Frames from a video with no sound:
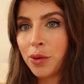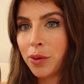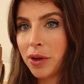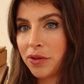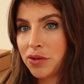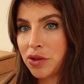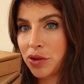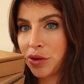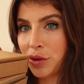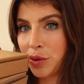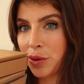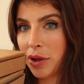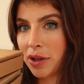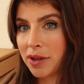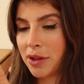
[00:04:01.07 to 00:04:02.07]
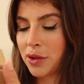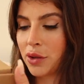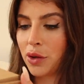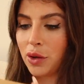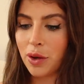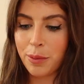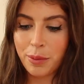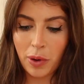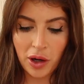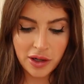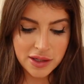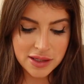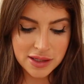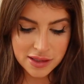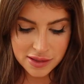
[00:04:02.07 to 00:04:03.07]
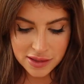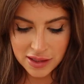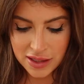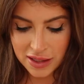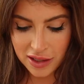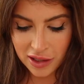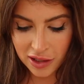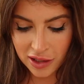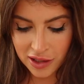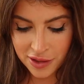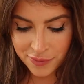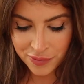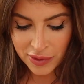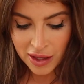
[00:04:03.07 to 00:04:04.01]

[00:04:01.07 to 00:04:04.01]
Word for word: we have two little boxes here.